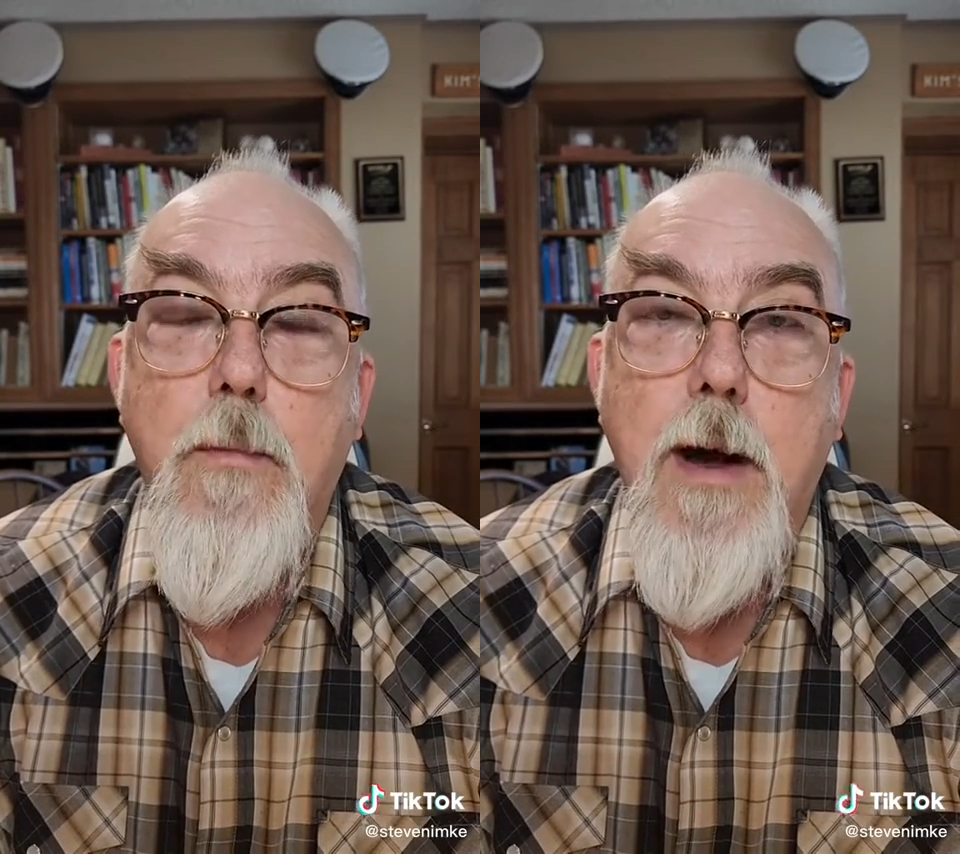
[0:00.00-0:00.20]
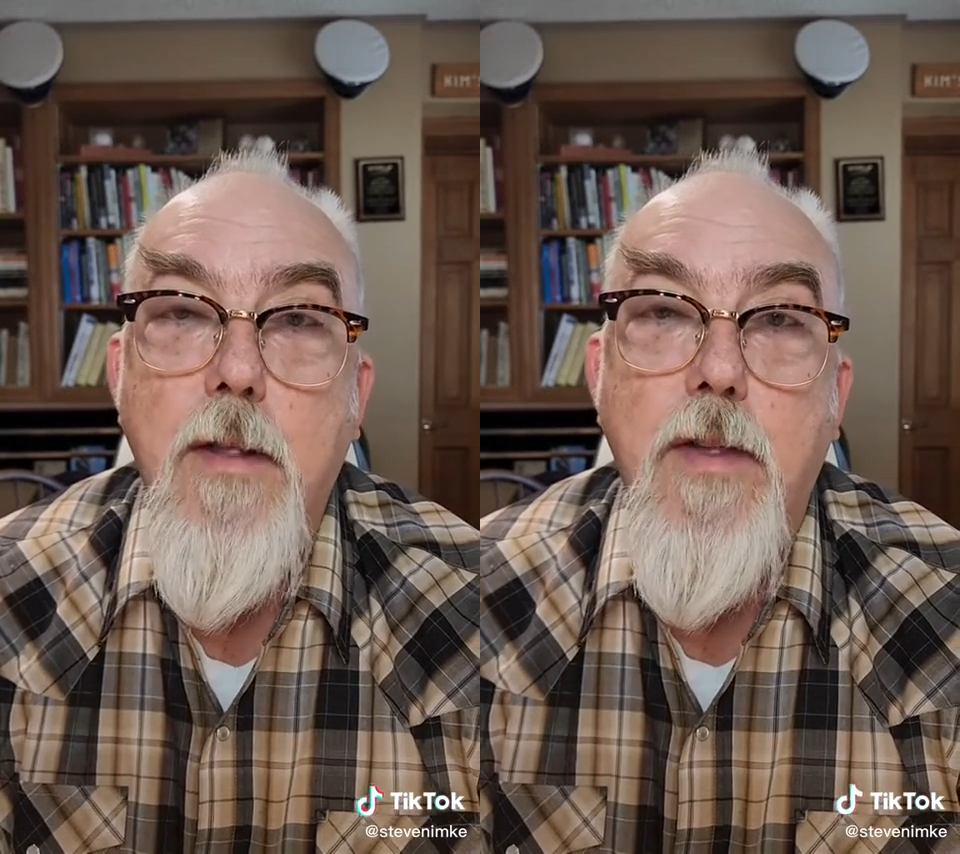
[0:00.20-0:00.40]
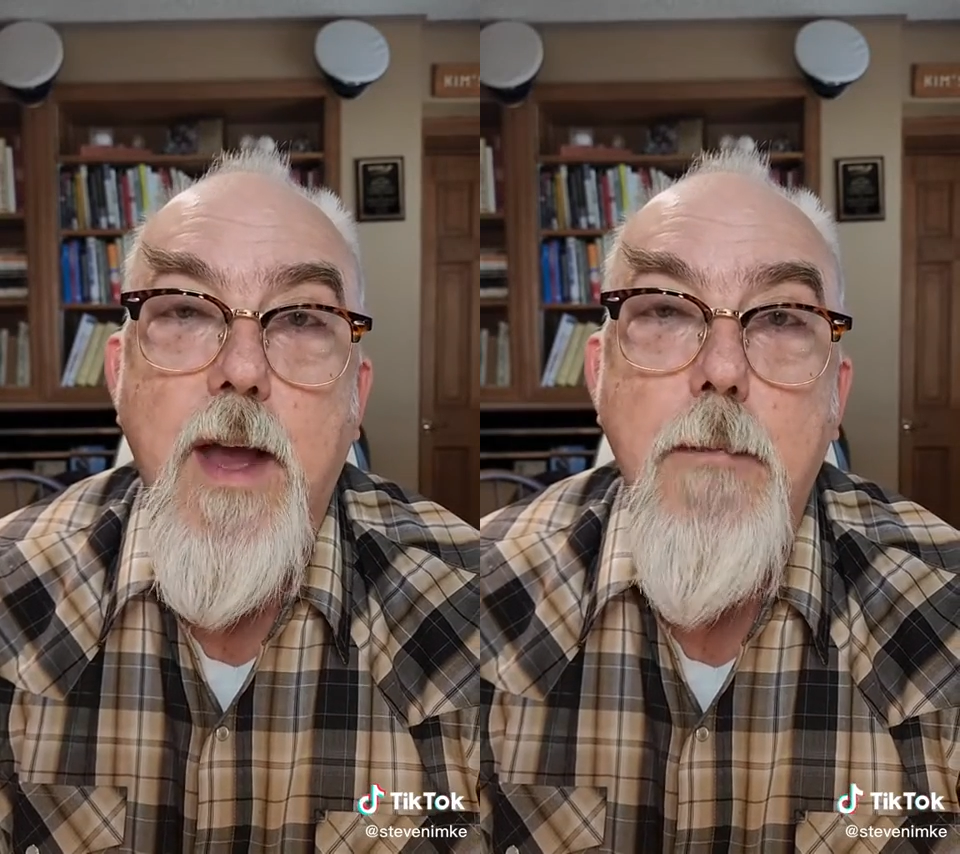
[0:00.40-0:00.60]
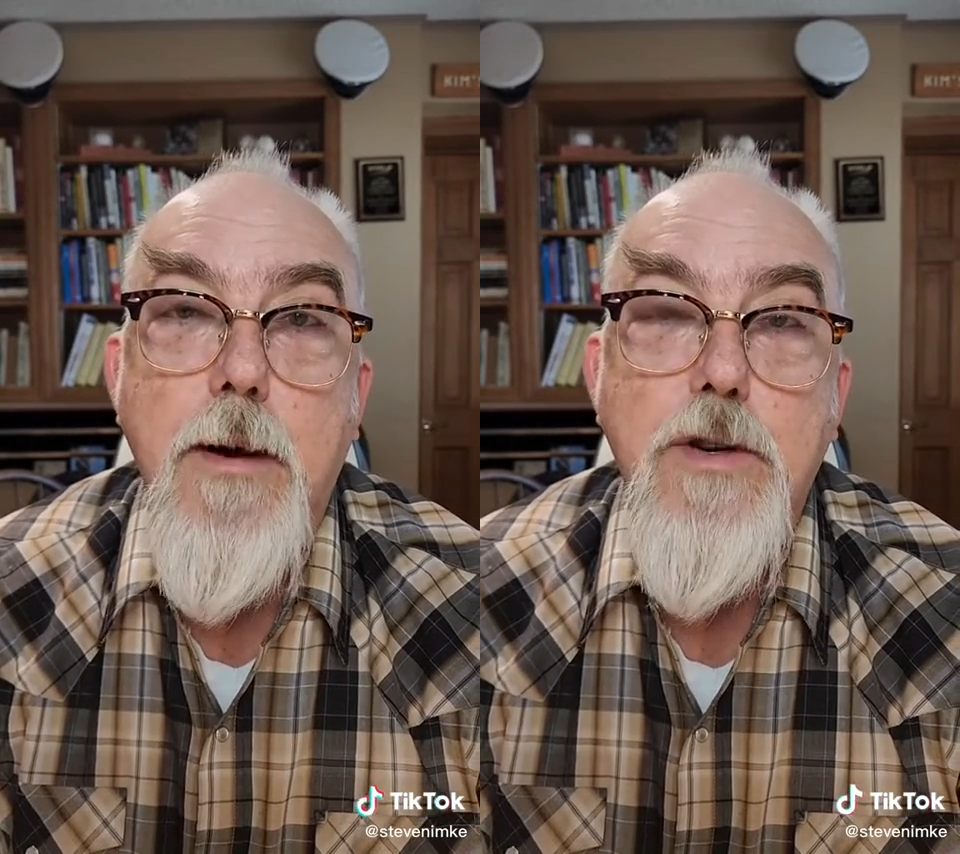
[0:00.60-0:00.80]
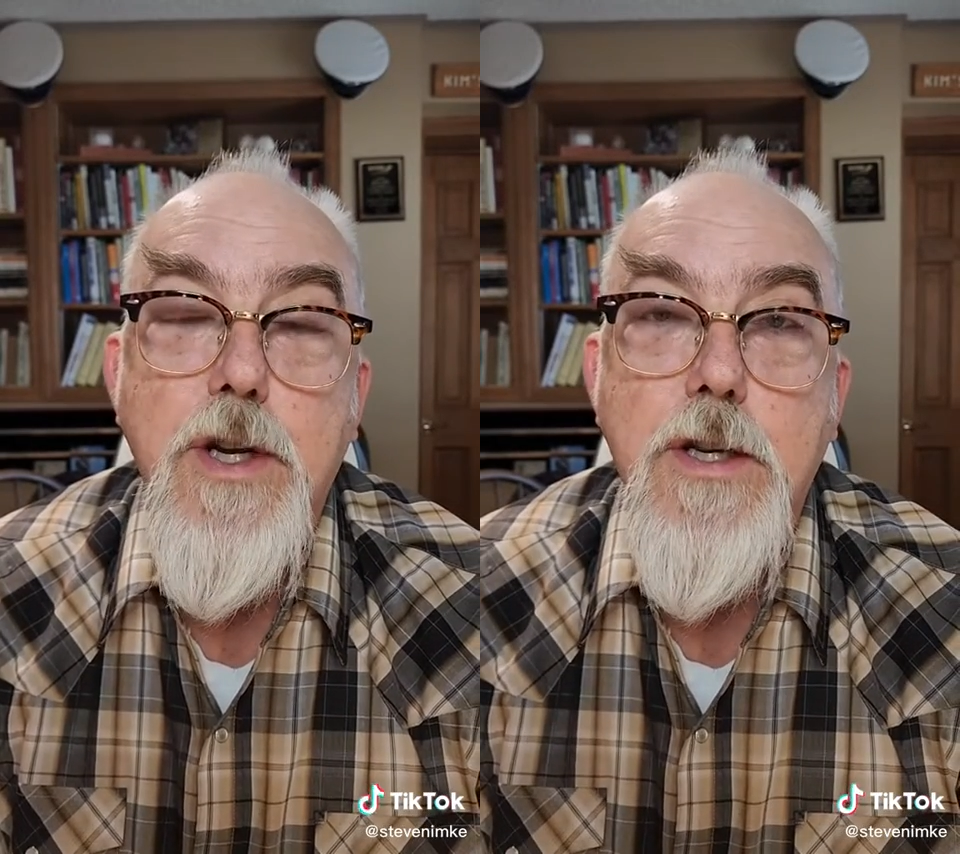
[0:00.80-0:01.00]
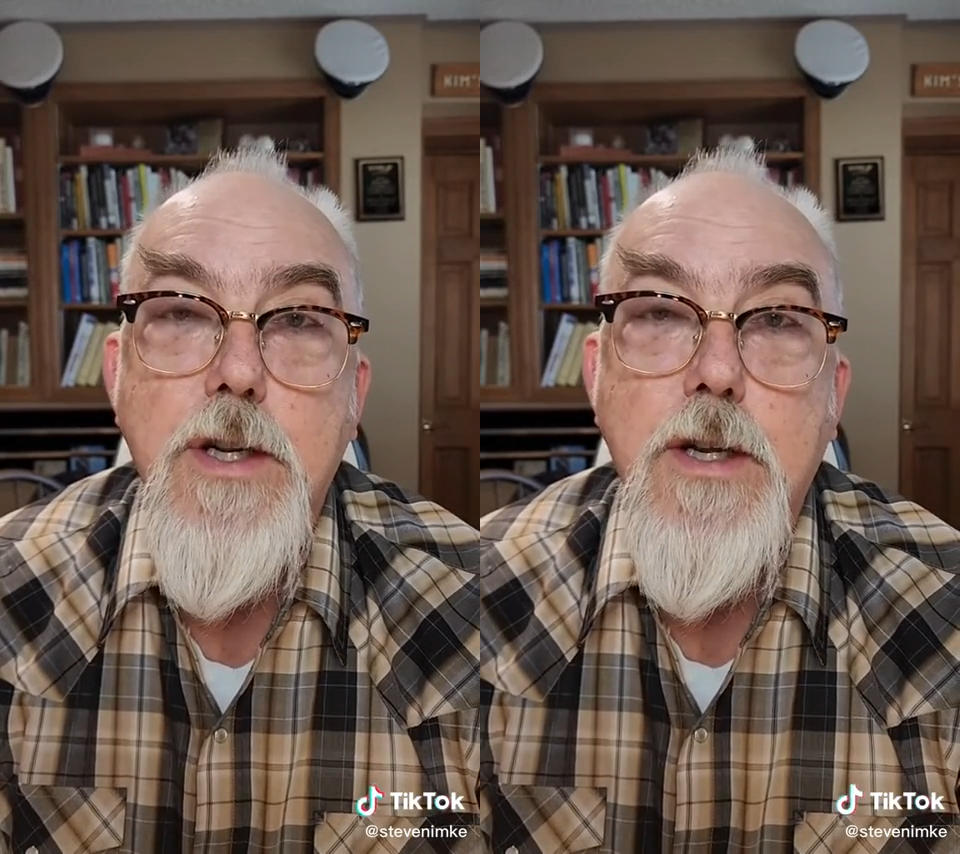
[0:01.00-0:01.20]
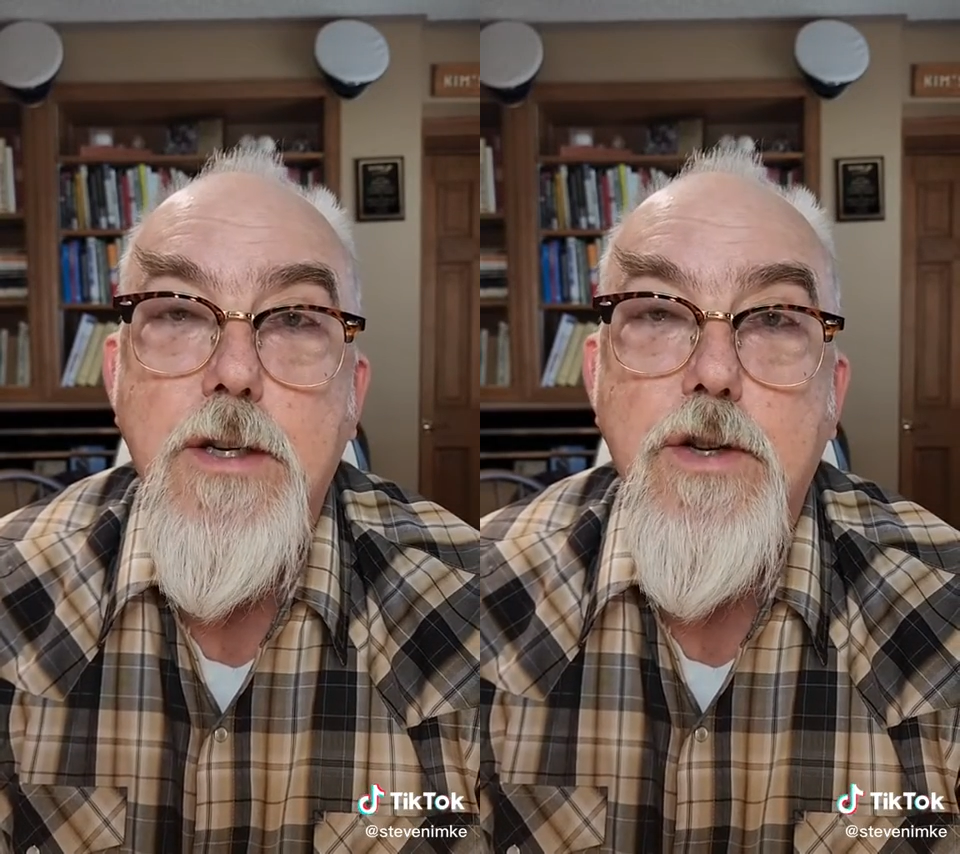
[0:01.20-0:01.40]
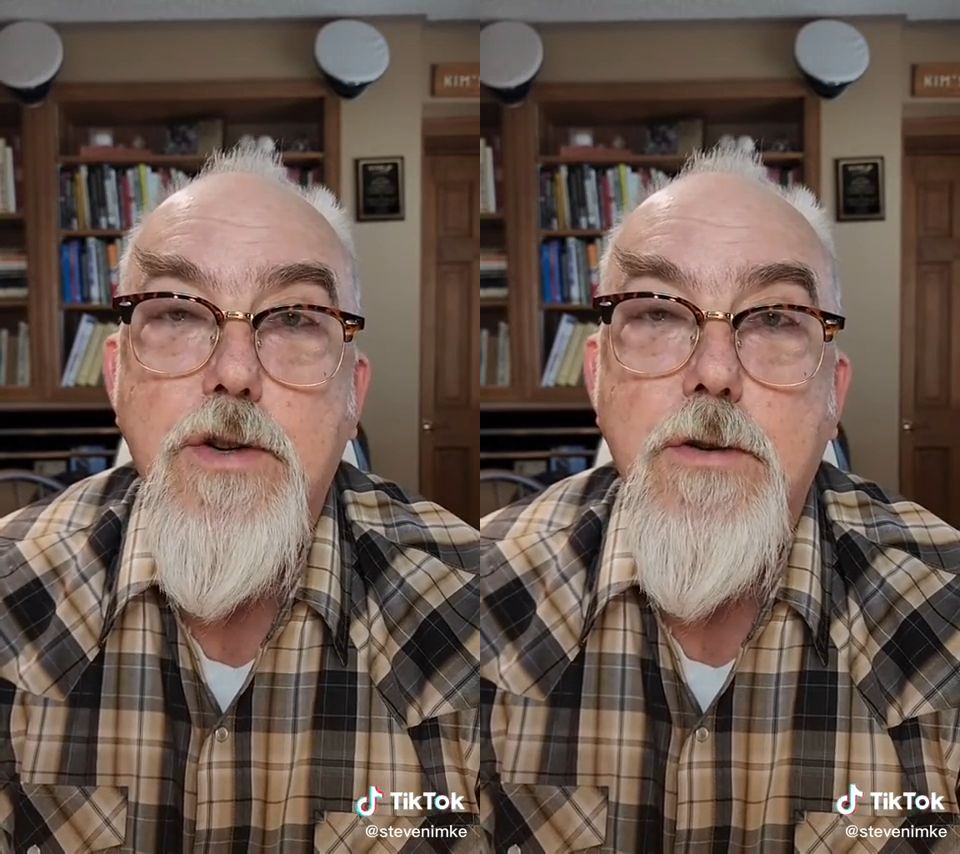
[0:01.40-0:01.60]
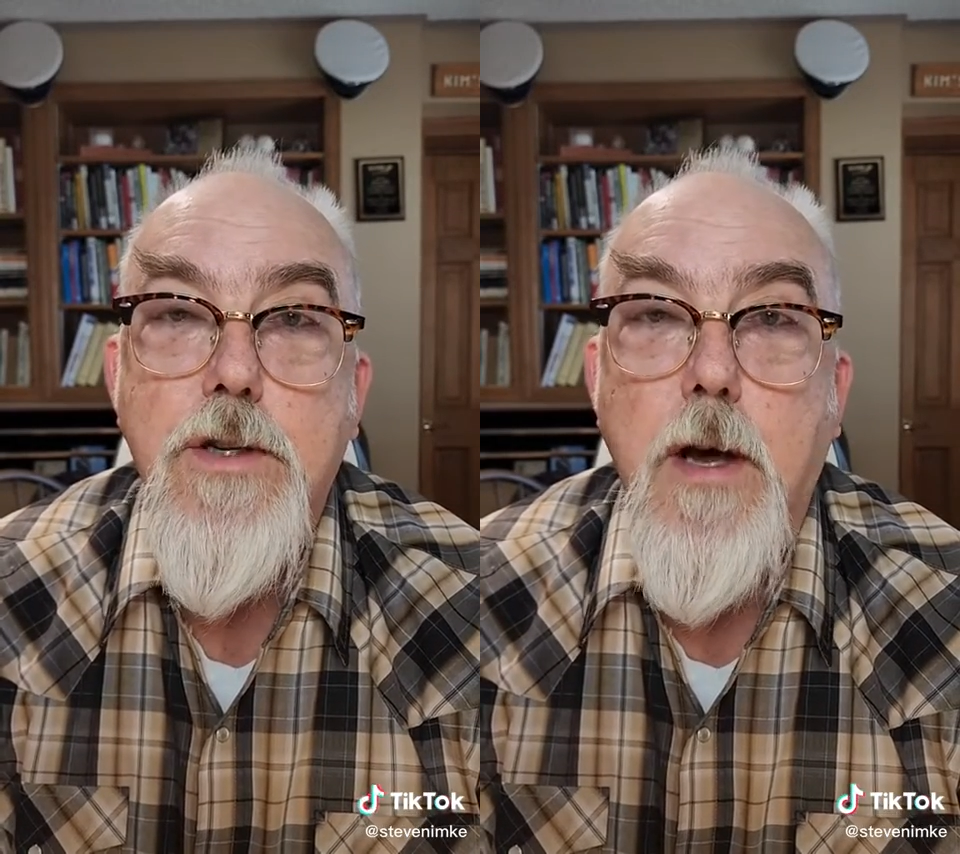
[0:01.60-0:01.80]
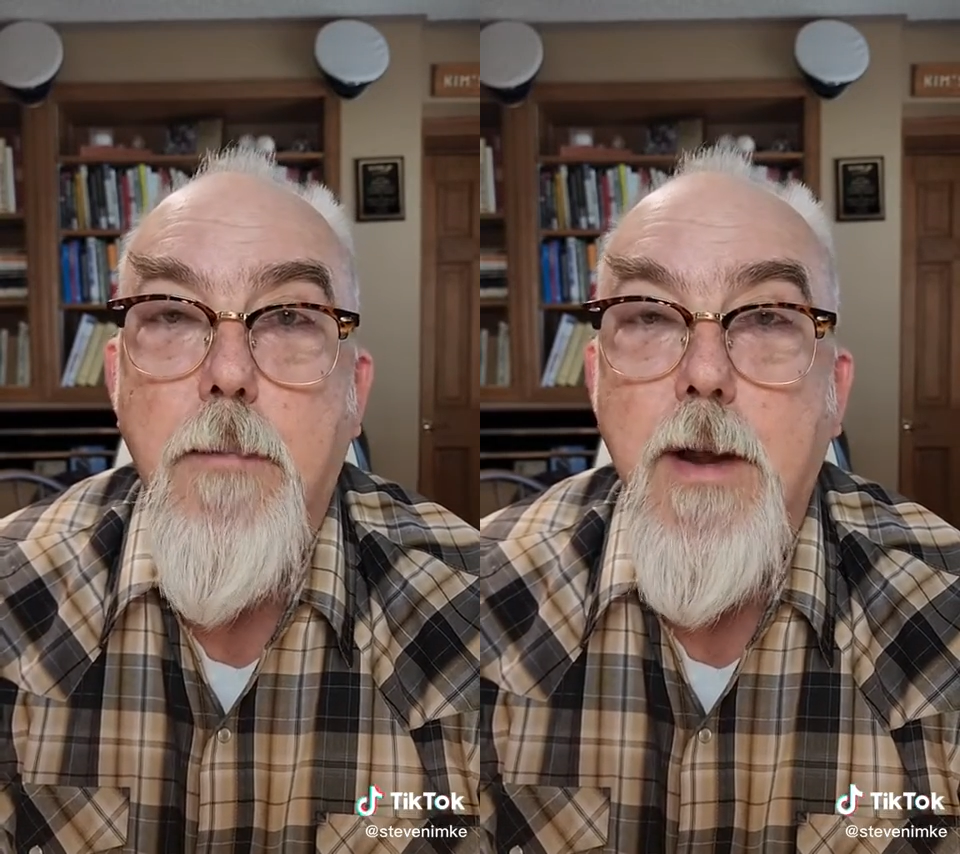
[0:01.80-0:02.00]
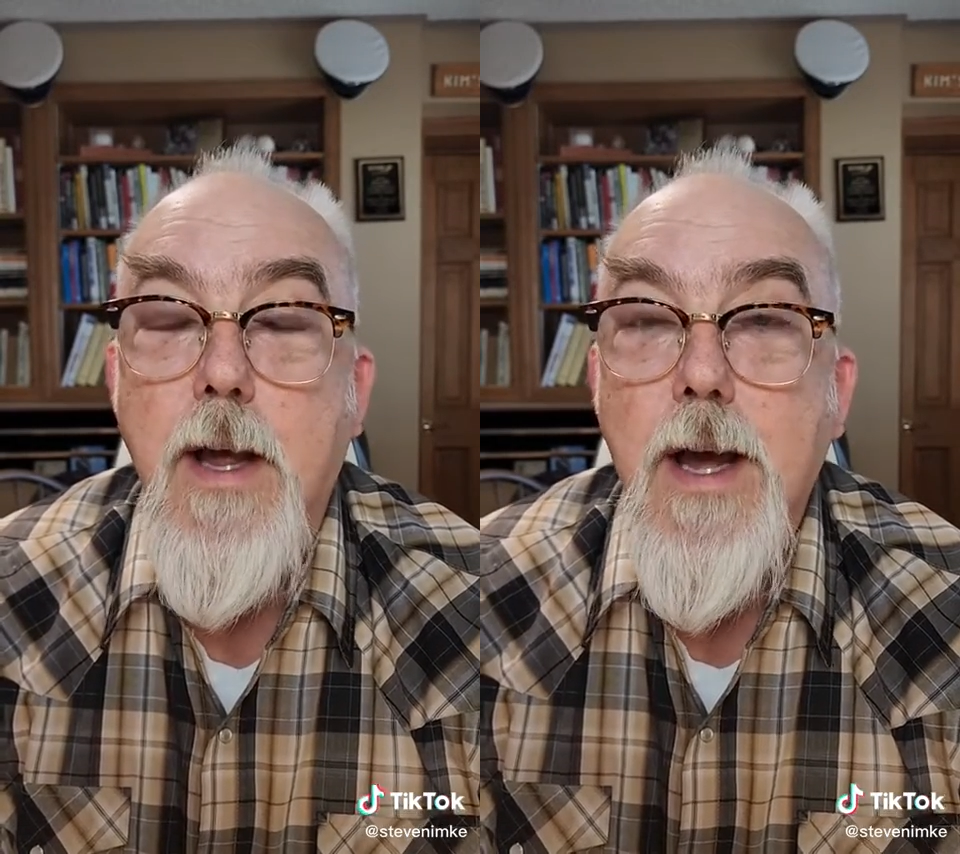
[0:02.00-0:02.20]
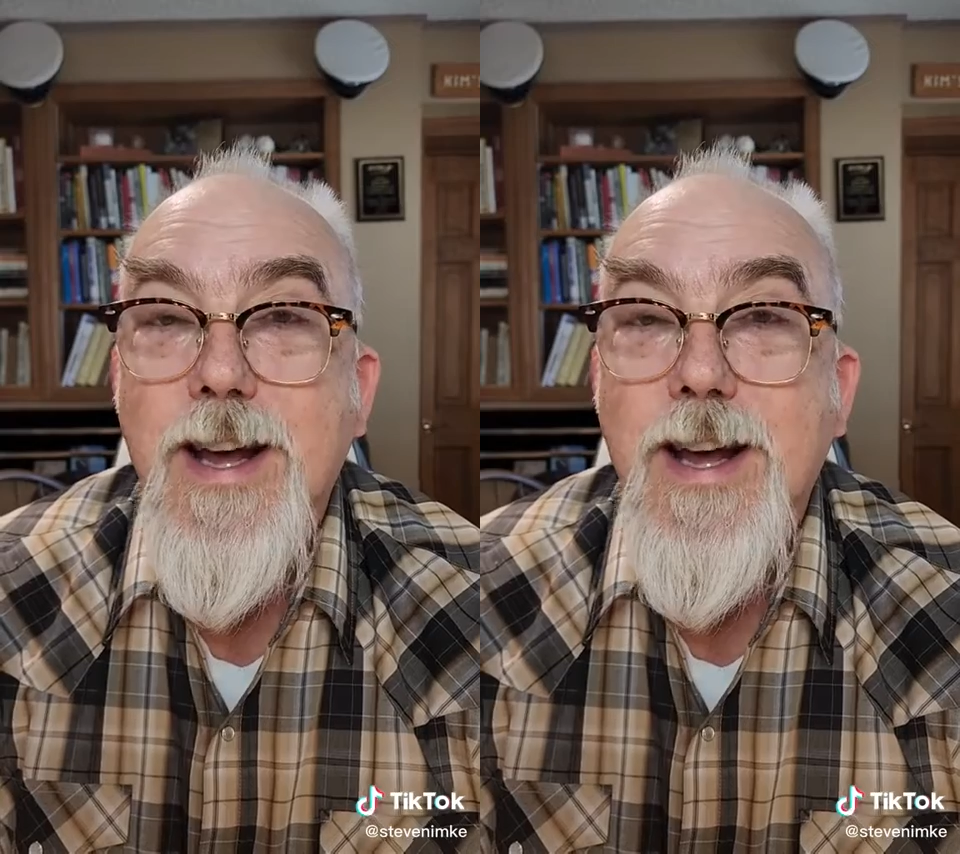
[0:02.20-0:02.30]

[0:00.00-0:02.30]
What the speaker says: might think about changing his insurance company